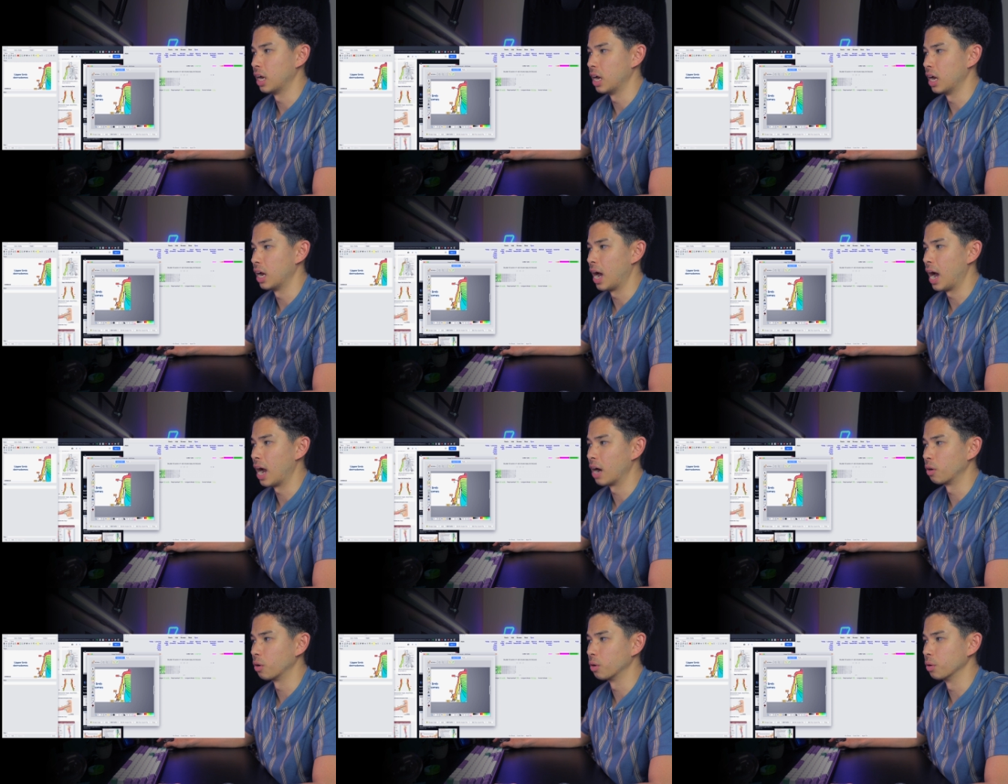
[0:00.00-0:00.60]
uh,
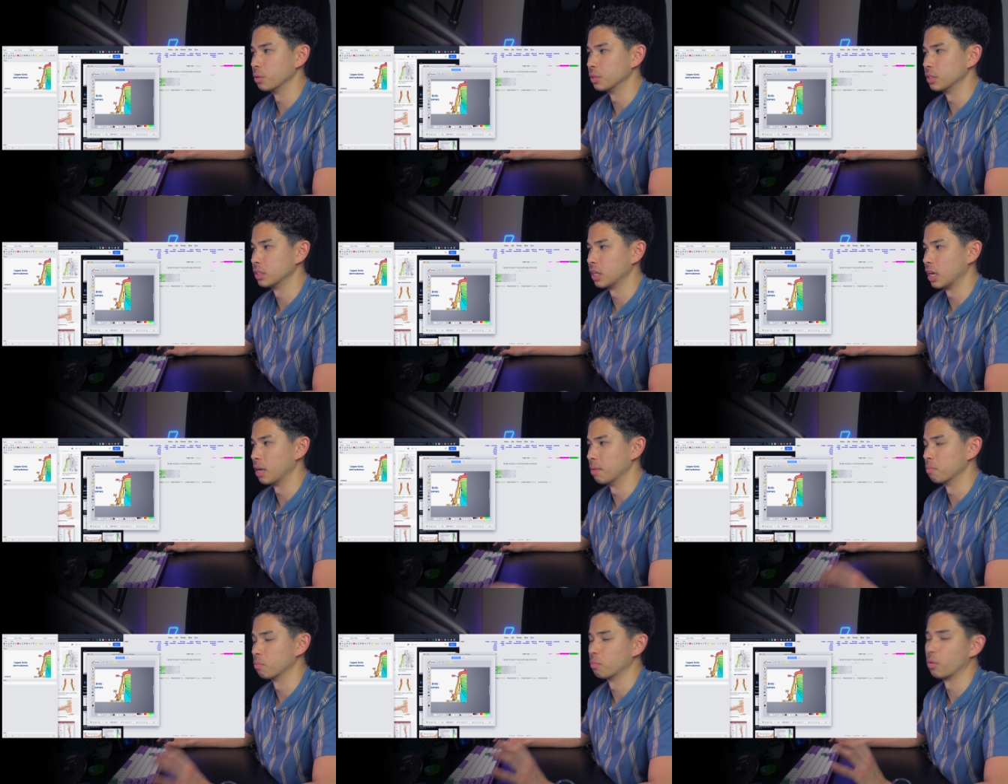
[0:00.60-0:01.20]
arrows
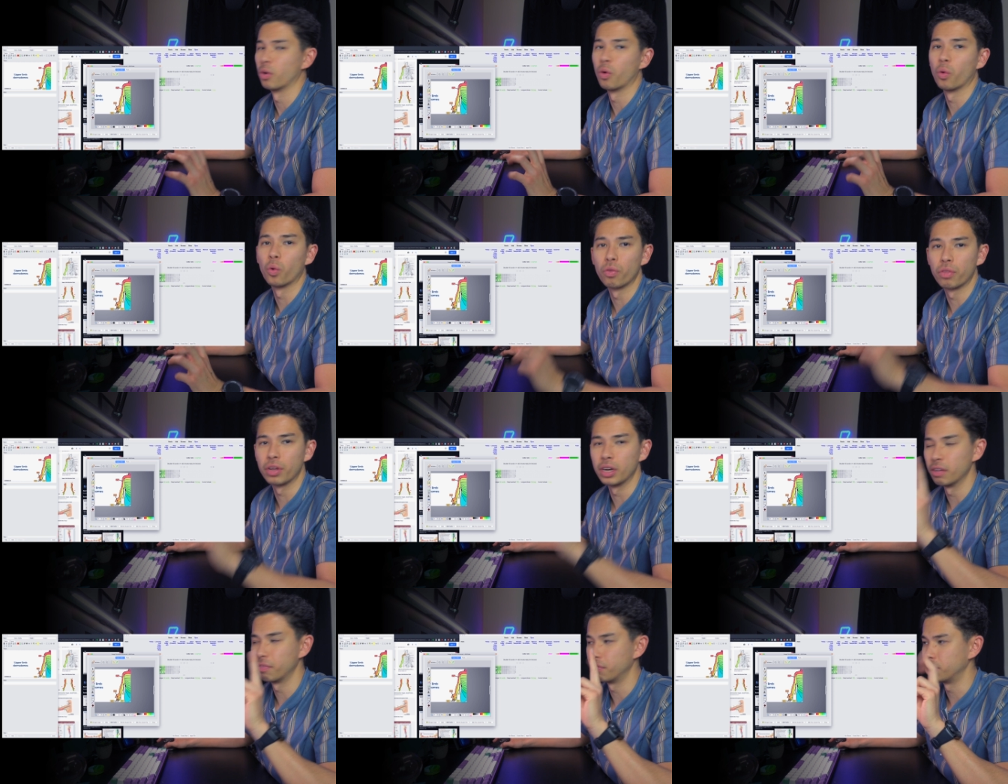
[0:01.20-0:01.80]
and well, all of
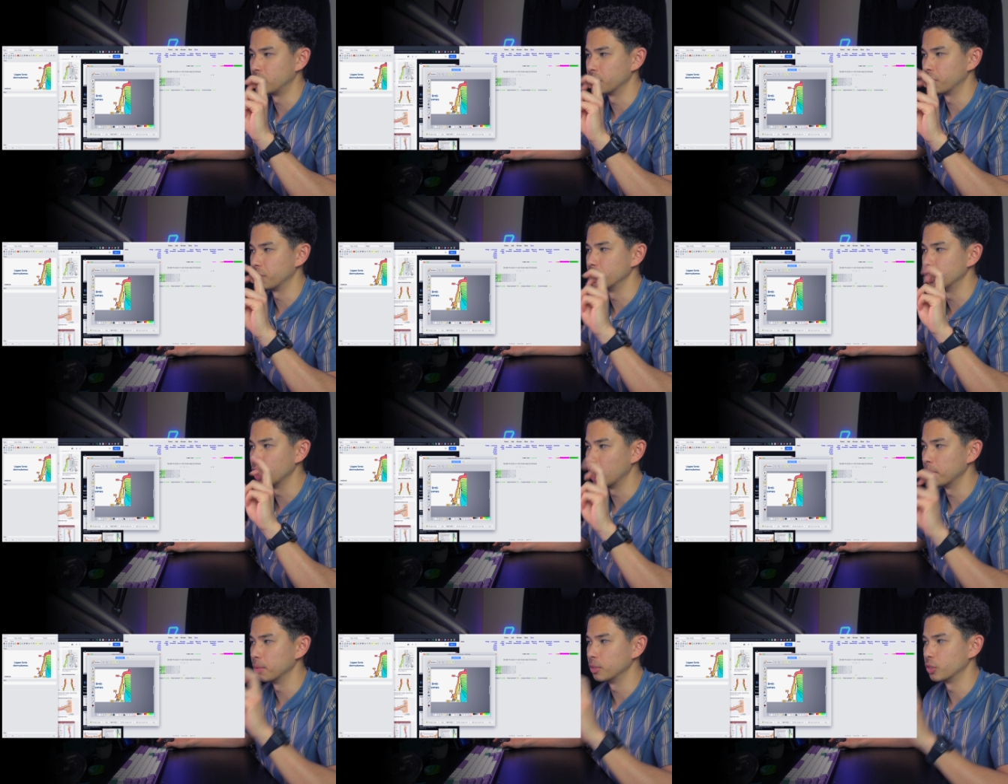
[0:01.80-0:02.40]
the different
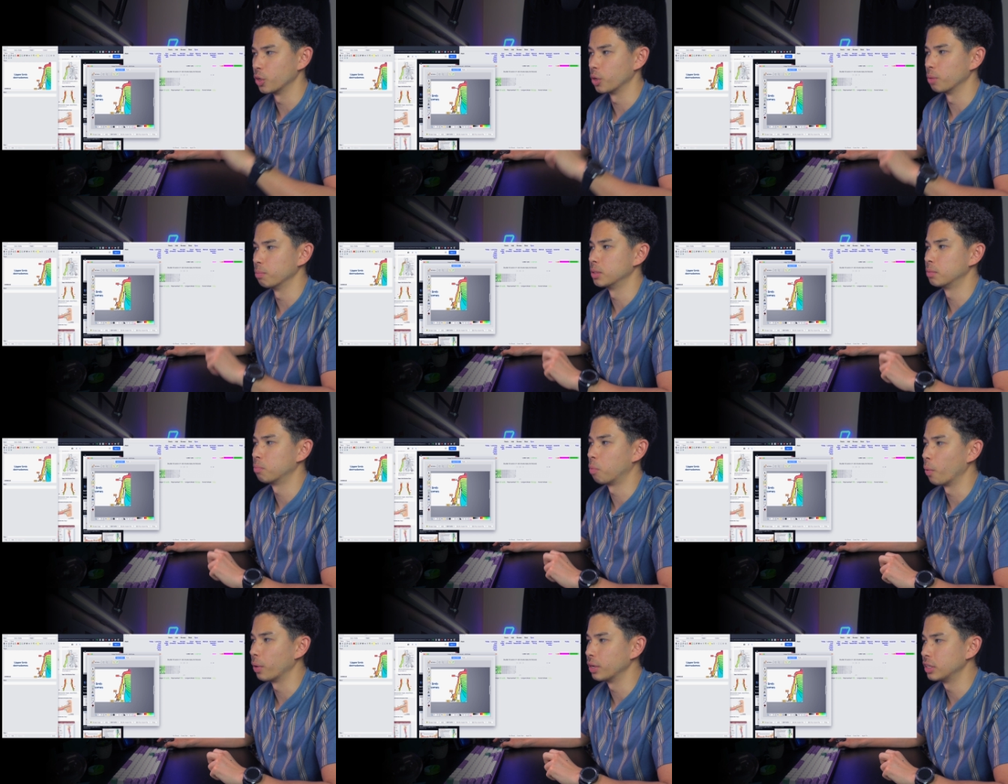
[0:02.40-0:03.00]

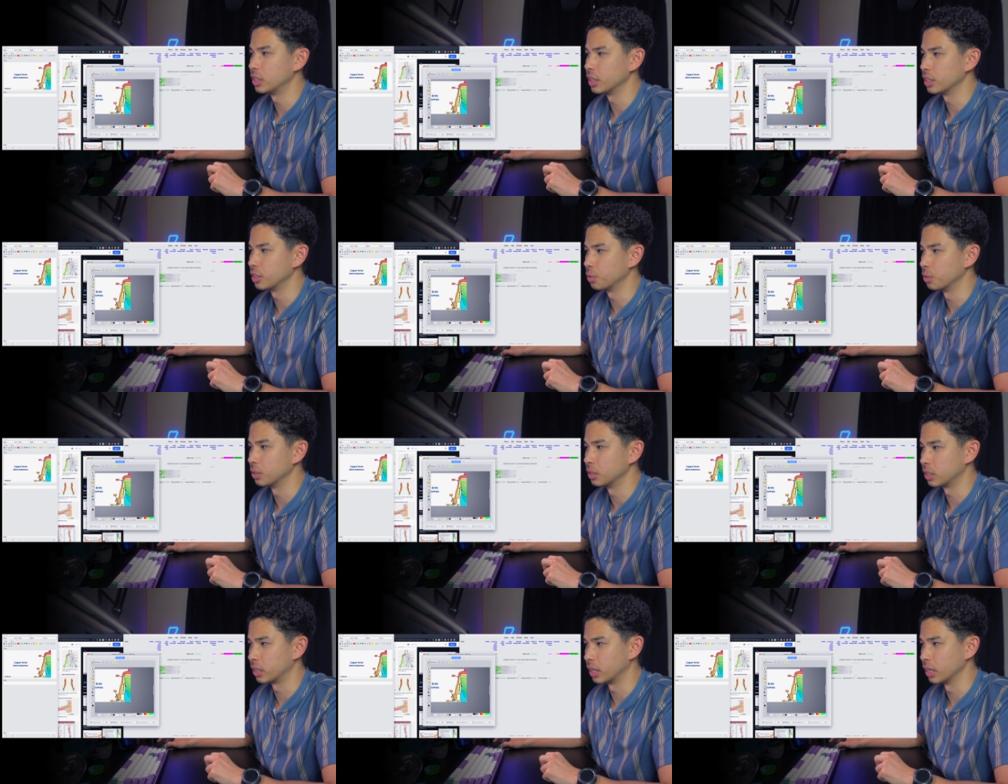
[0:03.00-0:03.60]
dermatomes pointing
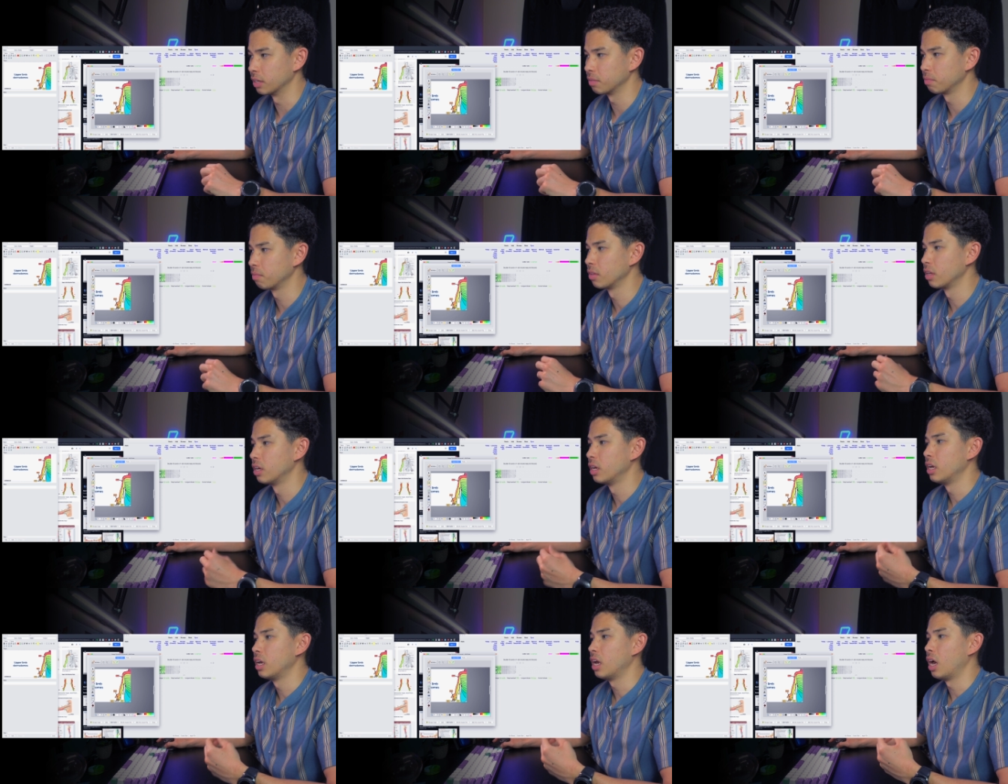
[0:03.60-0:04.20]
to the skin,
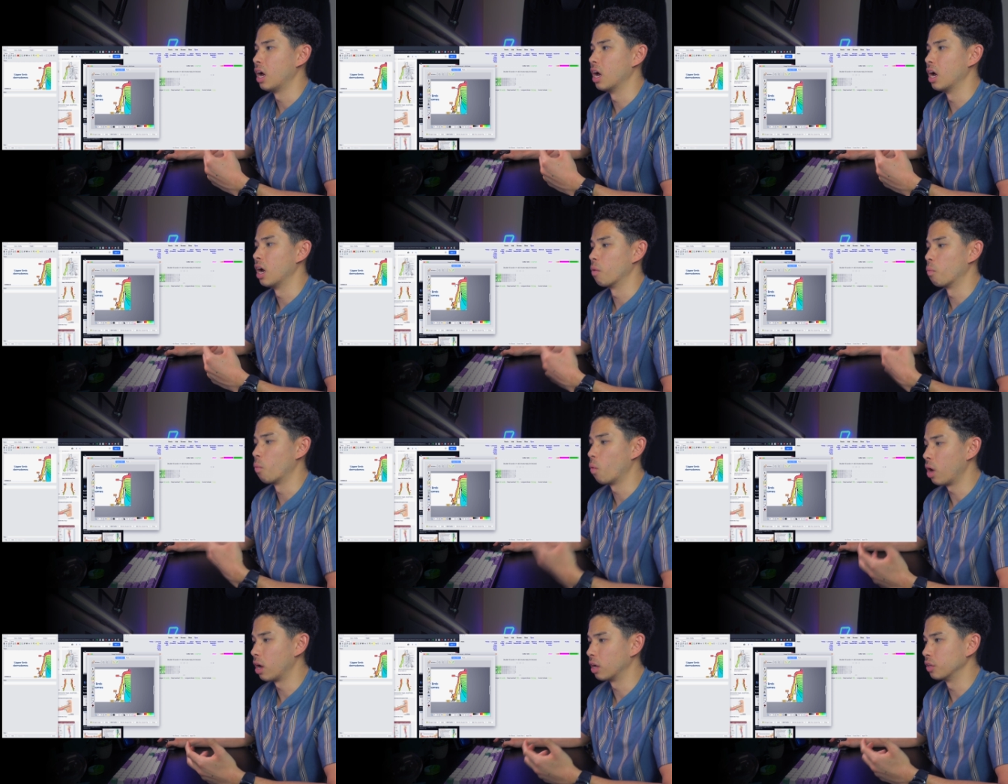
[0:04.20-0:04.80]
uh,
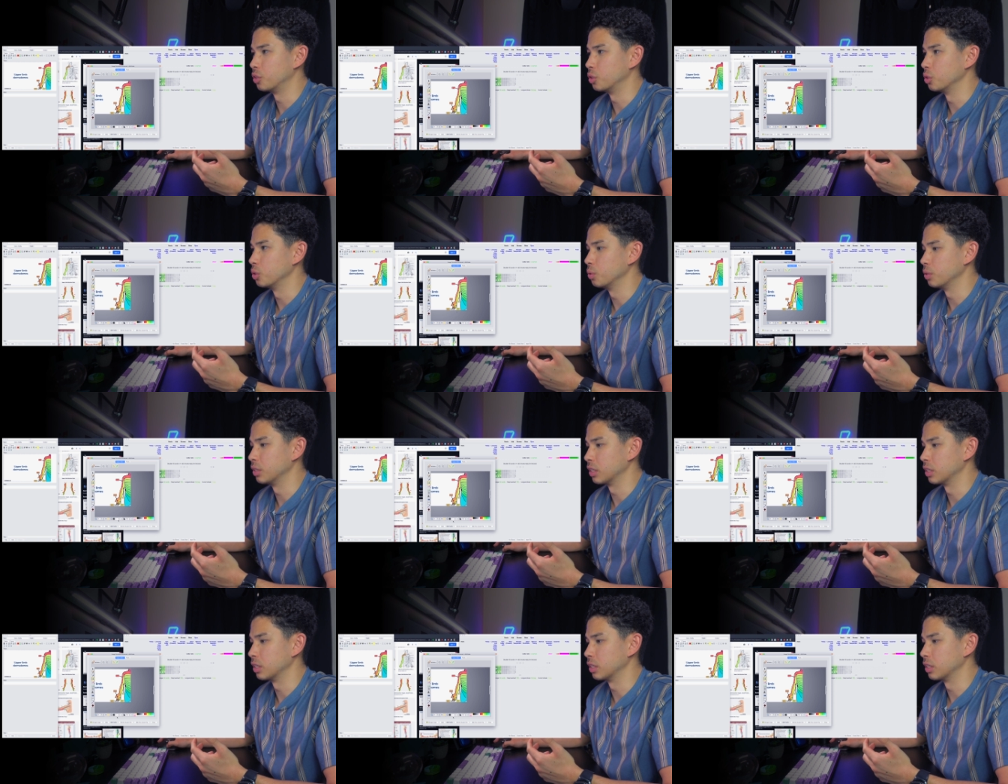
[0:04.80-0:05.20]
what I'll do